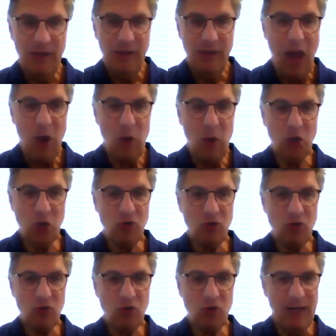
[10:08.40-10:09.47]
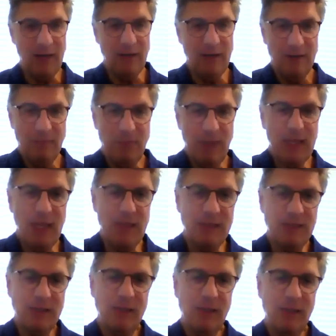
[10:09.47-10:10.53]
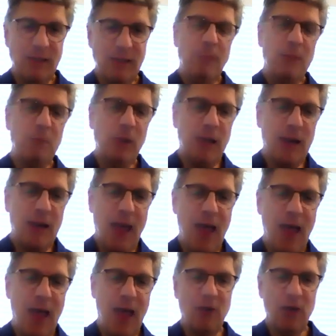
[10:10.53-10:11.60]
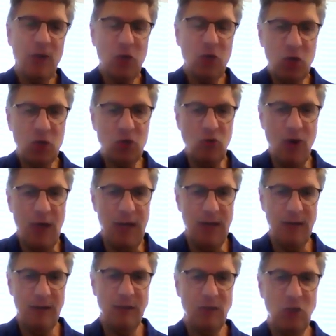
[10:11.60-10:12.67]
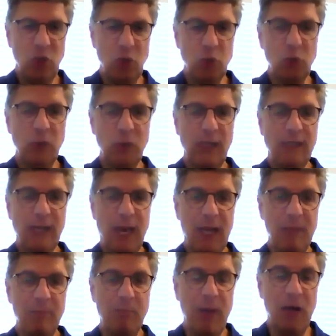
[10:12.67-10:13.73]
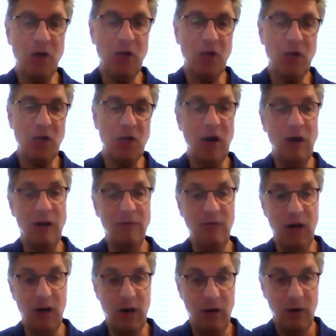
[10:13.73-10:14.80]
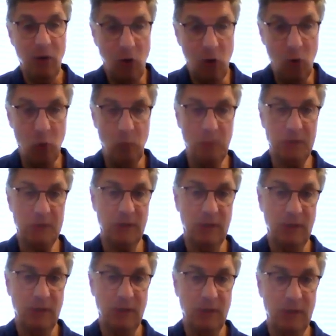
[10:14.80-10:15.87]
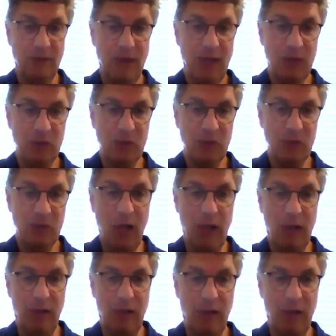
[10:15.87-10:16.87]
How is your credit? Because people that have good credit usually take better care of their homes as well.